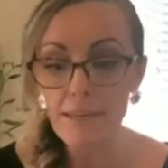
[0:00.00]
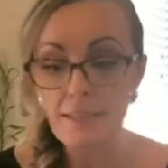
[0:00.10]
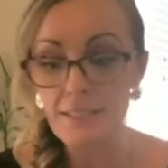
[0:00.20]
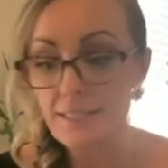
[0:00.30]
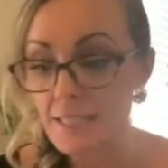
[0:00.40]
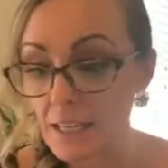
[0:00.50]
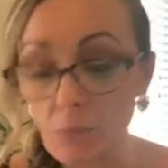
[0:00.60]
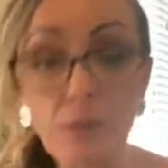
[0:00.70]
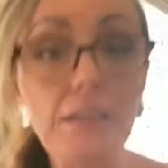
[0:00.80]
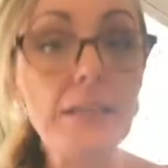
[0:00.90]
is to
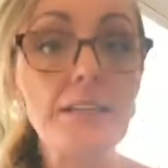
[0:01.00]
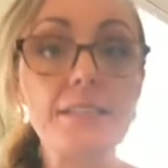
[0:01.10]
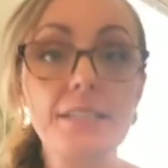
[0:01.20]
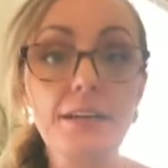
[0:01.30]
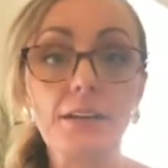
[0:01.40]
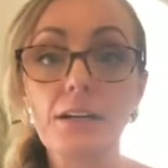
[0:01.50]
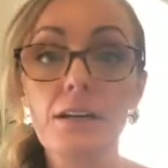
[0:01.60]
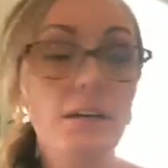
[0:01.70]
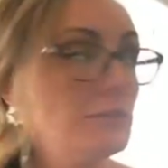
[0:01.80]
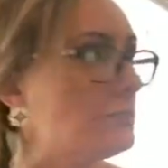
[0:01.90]
really consider,
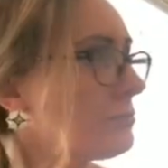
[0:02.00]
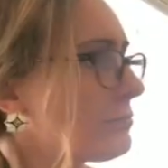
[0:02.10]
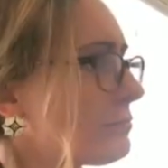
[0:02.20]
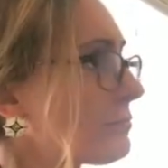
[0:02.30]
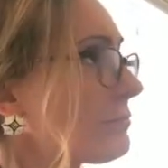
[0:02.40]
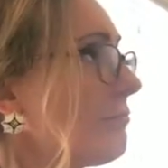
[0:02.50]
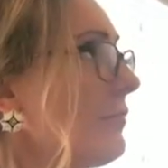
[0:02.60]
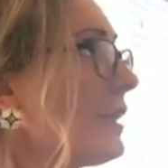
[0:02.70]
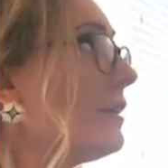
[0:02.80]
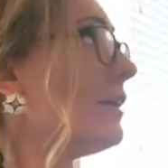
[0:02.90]

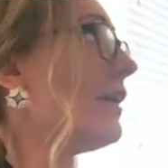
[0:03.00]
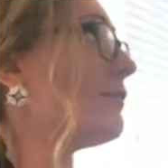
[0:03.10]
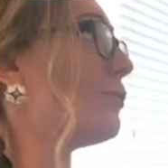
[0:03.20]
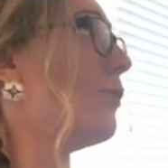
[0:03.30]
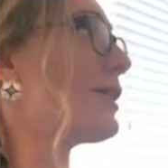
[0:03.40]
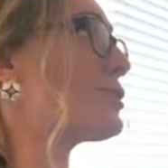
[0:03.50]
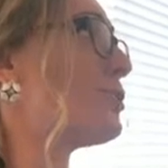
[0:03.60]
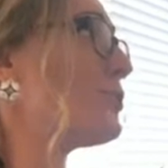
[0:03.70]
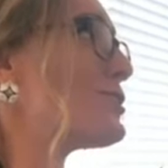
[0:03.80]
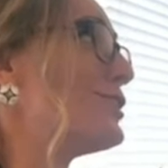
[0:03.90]
what
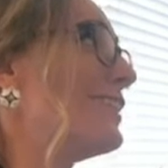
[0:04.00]
tools do